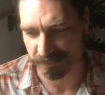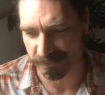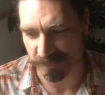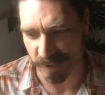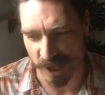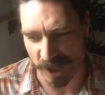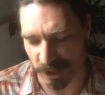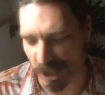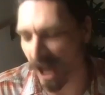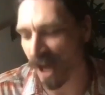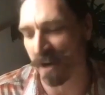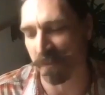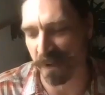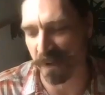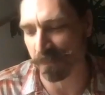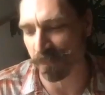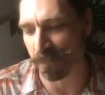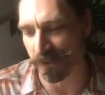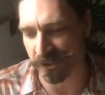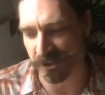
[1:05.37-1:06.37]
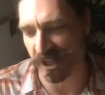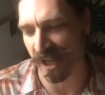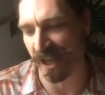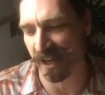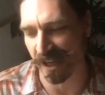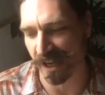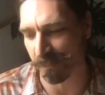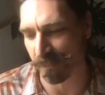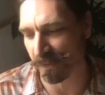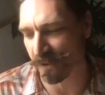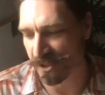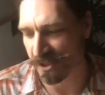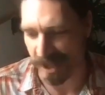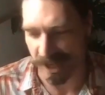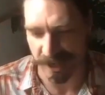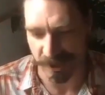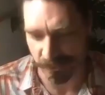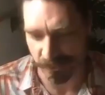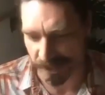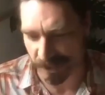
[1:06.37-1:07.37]
a lot of people standing up and
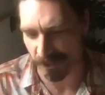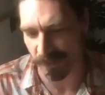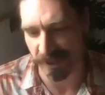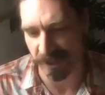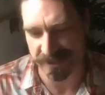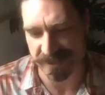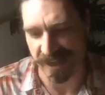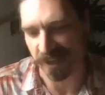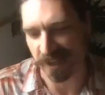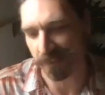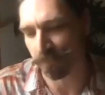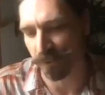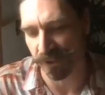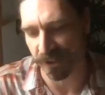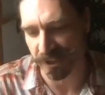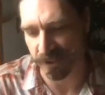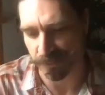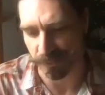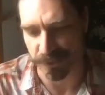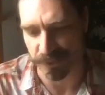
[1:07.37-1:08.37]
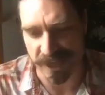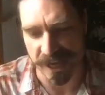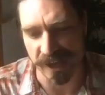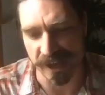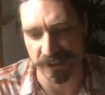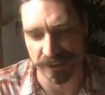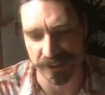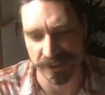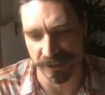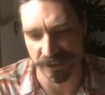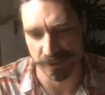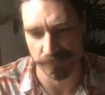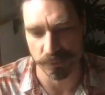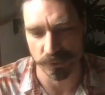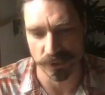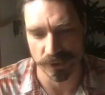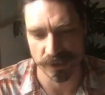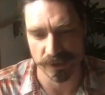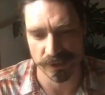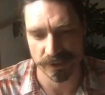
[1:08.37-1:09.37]
saying we don't want to take police brutality
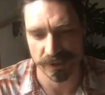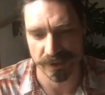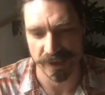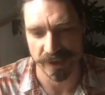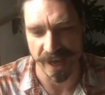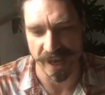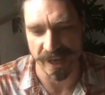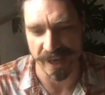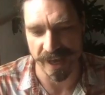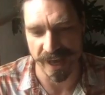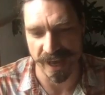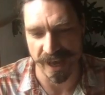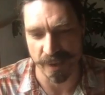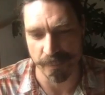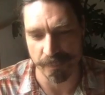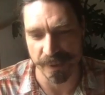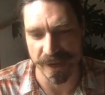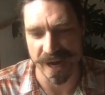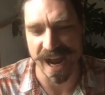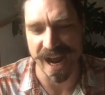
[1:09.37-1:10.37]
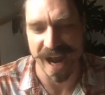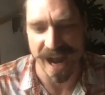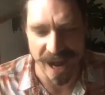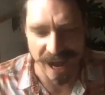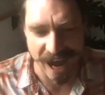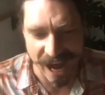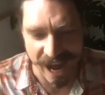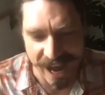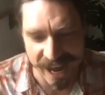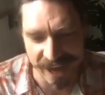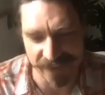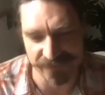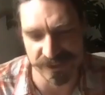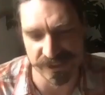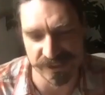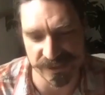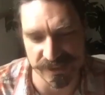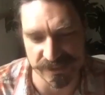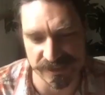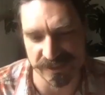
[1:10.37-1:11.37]
anymore. But I have the
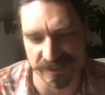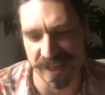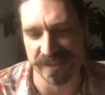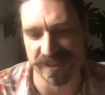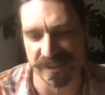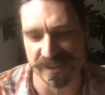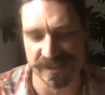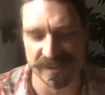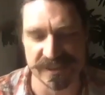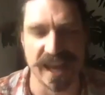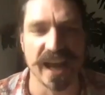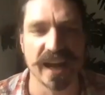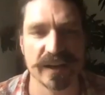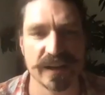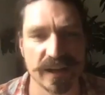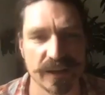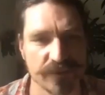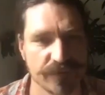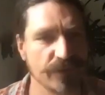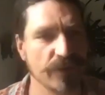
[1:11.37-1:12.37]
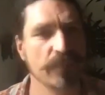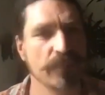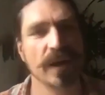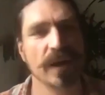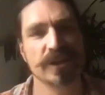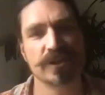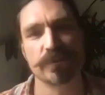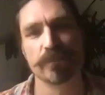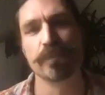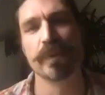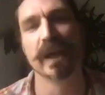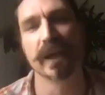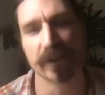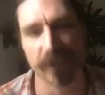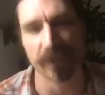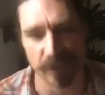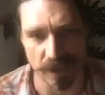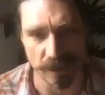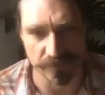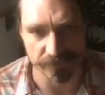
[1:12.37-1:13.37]
sense that that's a stand-in for a much
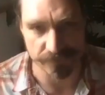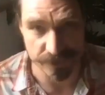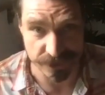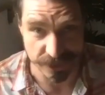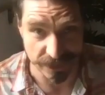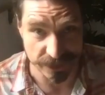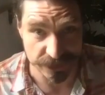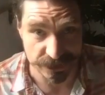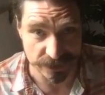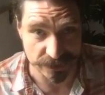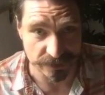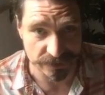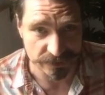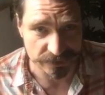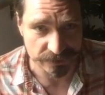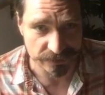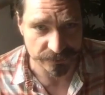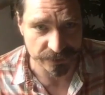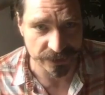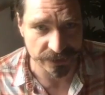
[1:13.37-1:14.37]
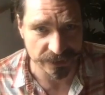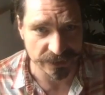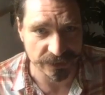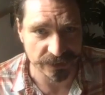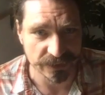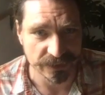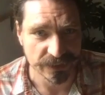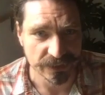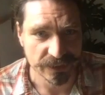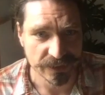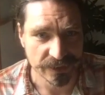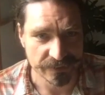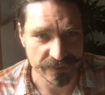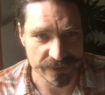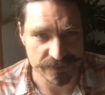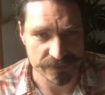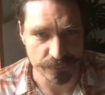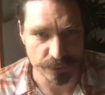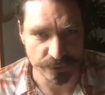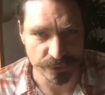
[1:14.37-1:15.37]
bigger conversation, really,
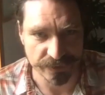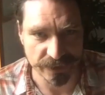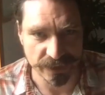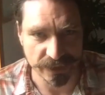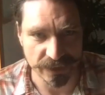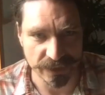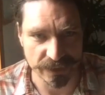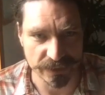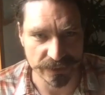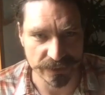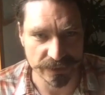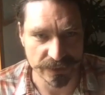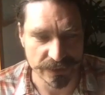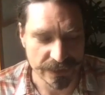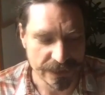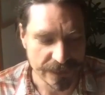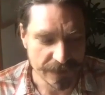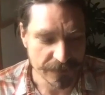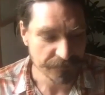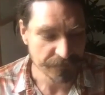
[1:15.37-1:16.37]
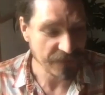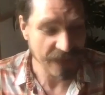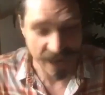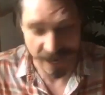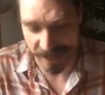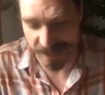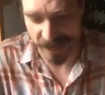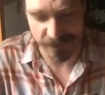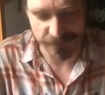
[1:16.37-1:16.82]
that's moving. And yeah, and I